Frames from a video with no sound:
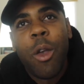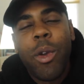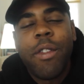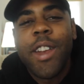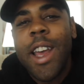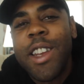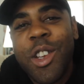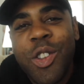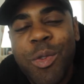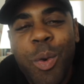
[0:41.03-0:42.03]
With Fernando,
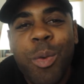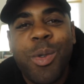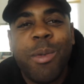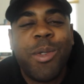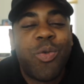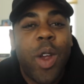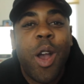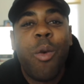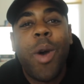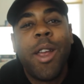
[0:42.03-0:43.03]
you warm to him
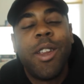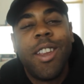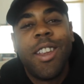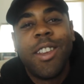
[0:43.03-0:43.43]
straight away